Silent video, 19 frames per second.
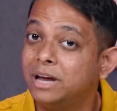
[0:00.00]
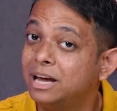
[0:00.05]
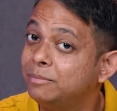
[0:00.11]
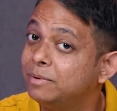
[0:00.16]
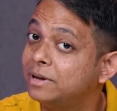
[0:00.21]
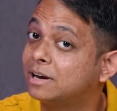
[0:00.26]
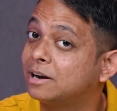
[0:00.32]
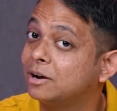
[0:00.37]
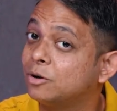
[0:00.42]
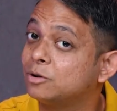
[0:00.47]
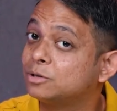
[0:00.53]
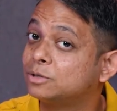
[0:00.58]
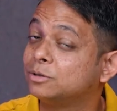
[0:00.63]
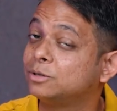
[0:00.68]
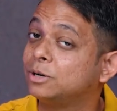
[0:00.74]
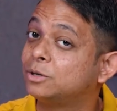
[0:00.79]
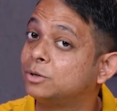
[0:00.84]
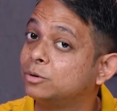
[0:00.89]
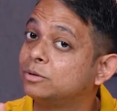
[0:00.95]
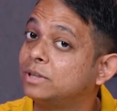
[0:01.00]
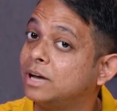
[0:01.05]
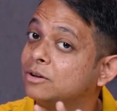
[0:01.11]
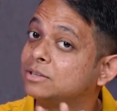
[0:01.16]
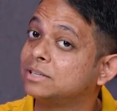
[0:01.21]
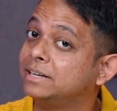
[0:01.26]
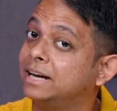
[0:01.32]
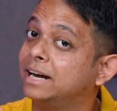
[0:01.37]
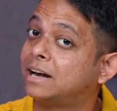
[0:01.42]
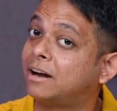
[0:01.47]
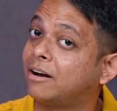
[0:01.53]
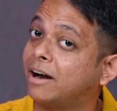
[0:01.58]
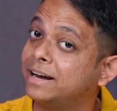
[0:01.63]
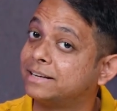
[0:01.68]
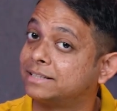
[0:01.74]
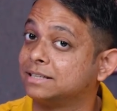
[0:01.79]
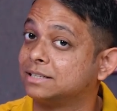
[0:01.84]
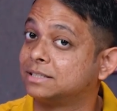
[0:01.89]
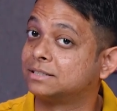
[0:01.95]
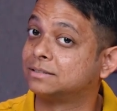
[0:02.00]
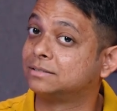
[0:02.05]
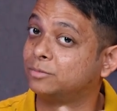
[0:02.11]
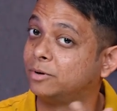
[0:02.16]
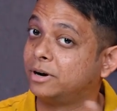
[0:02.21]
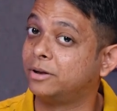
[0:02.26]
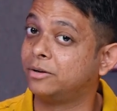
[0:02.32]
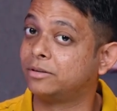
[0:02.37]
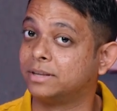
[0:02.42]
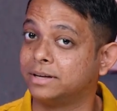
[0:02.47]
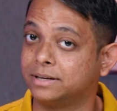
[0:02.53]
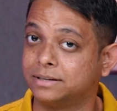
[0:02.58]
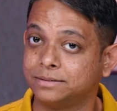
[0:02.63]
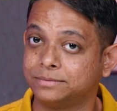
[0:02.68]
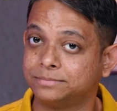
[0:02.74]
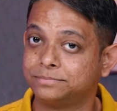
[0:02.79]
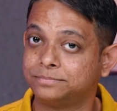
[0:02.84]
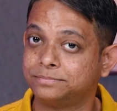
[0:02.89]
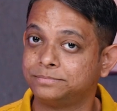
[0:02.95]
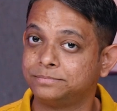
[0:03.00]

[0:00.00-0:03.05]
maybe close to the 2008 crisis. What do you think?